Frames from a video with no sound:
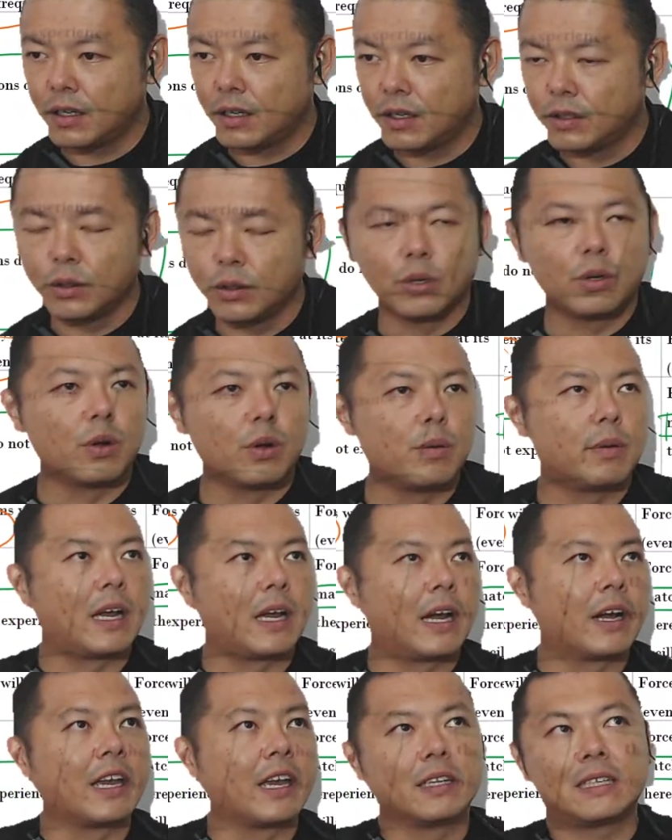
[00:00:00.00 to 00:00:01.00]
No,
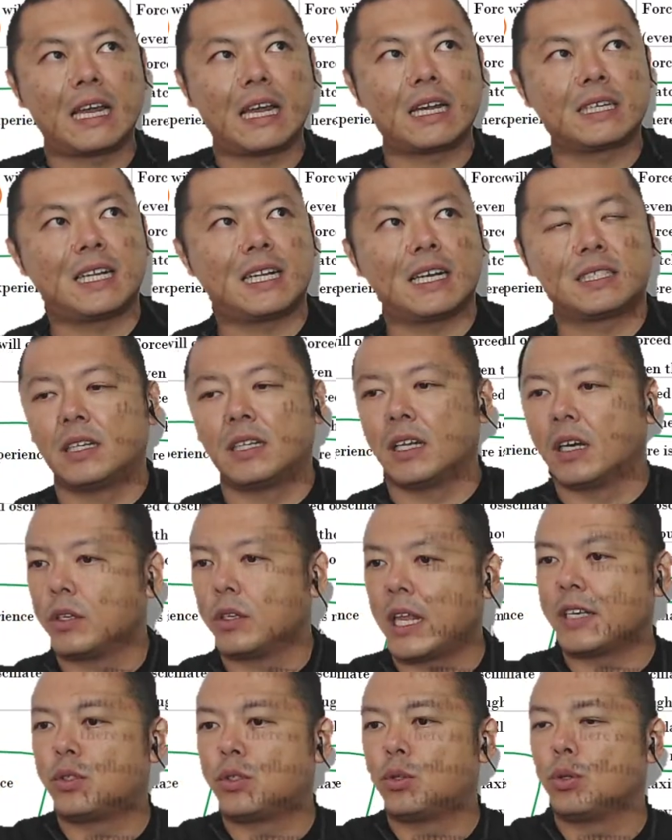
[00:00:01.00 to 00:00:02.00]
okay,
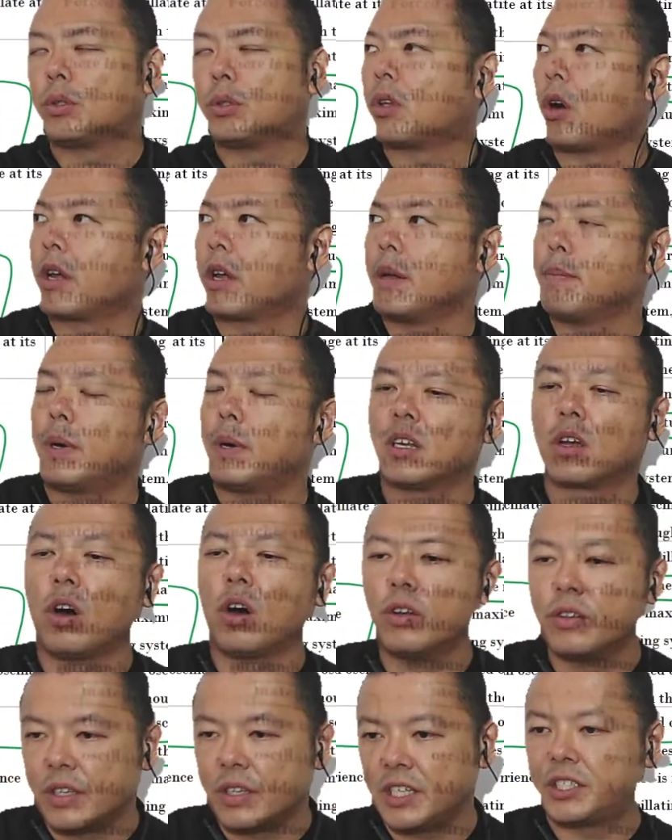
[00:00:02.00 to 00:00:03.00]
that's you talking about the
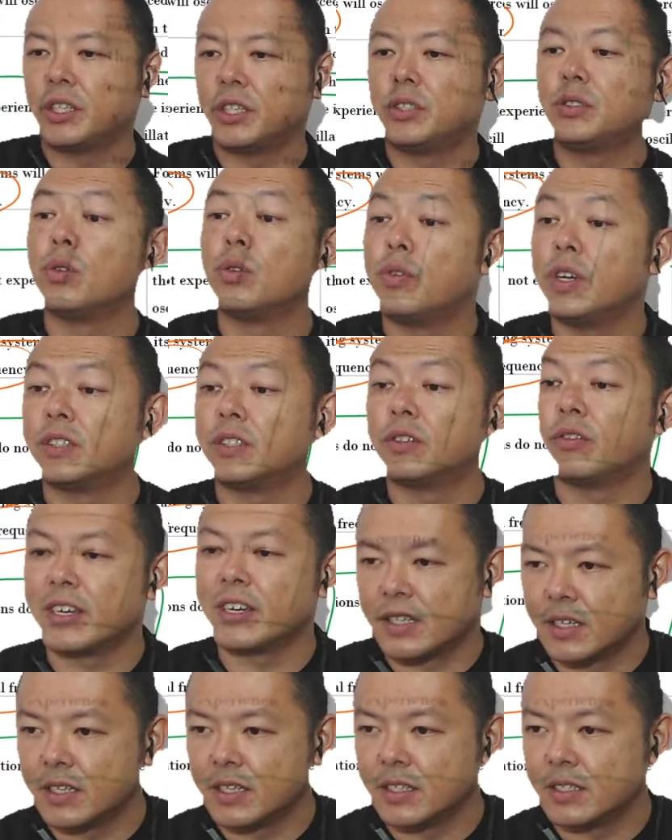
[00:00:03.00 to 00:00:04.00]
conditions to reach
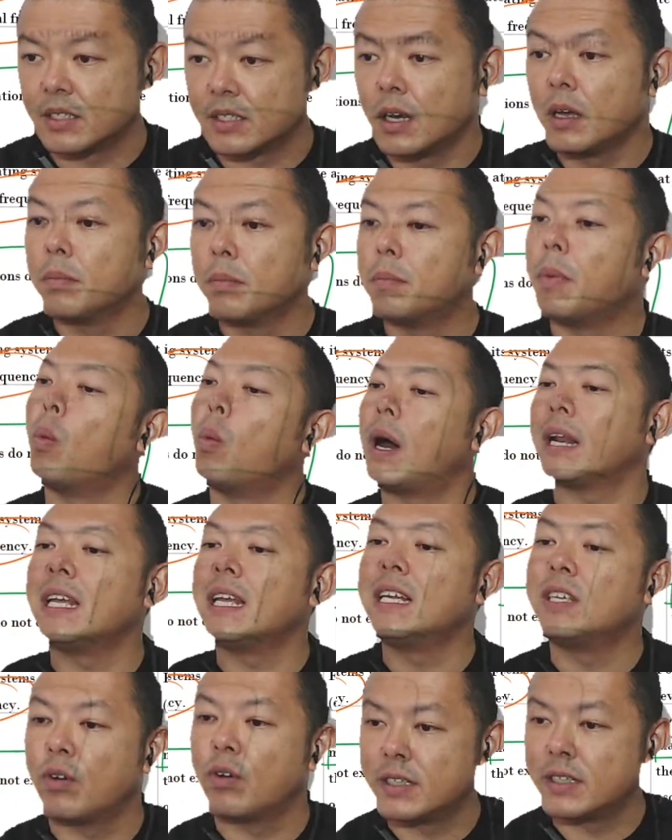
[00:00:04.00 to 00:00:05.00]
resonance. But what is
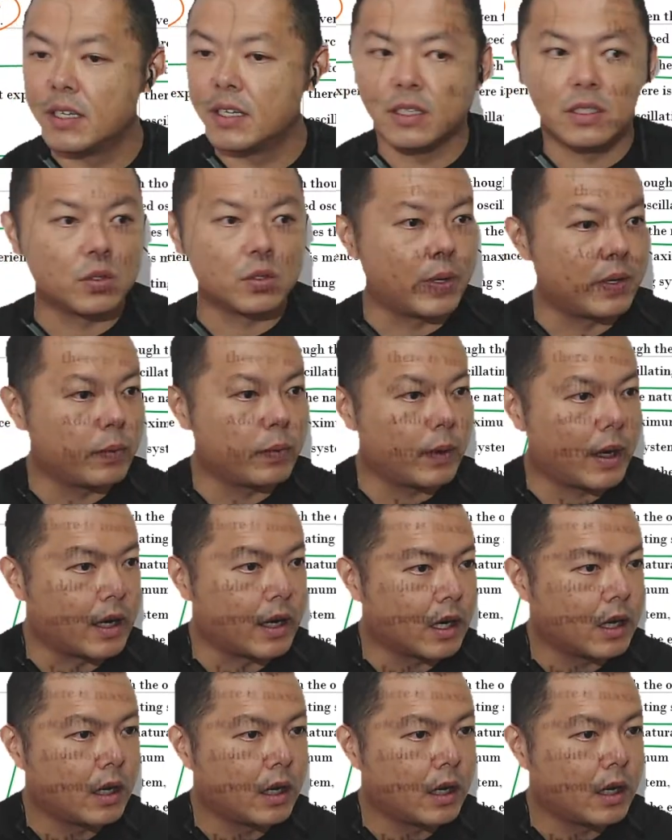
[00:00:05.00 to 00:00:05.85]
resonance? When what?